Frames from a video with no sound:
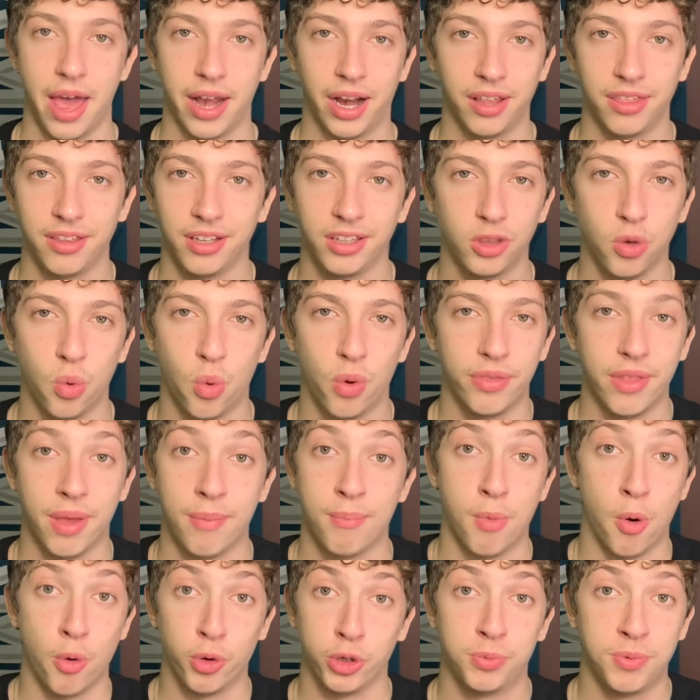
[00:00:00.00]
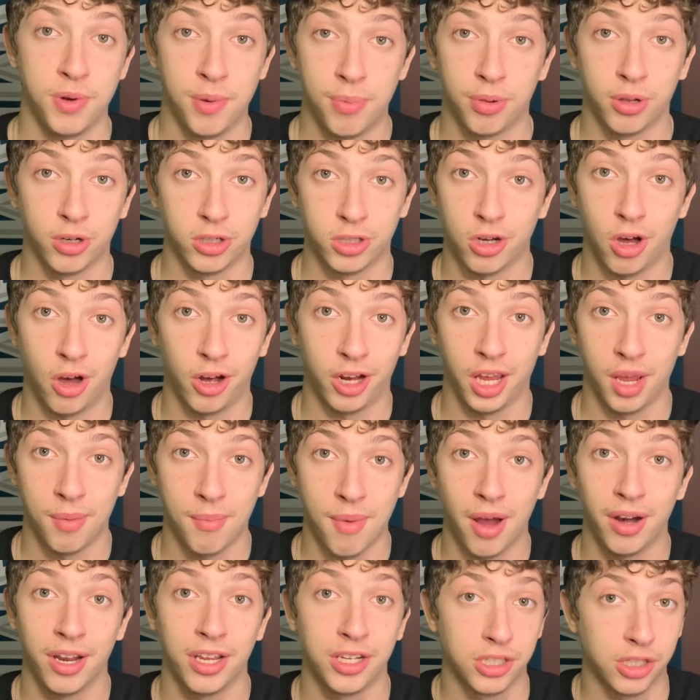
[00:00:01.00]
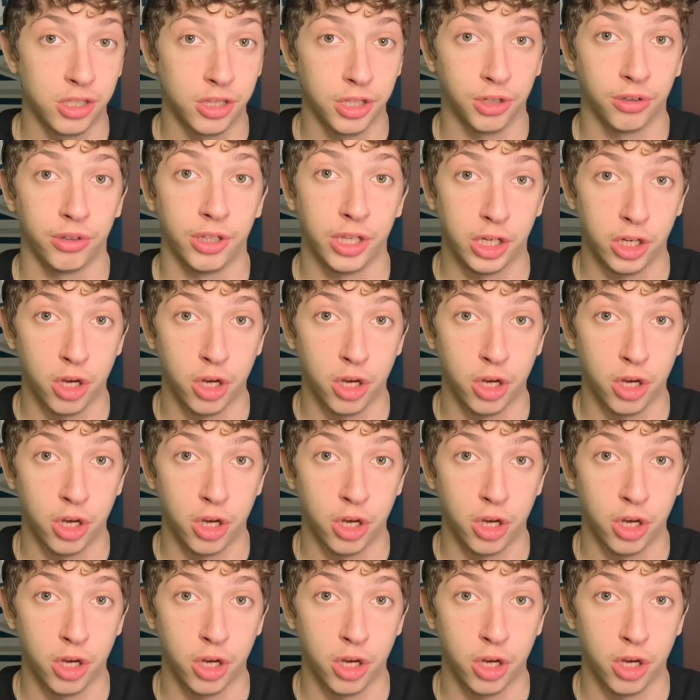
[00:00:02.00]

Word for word: and I think the one that most people are talking about is clearly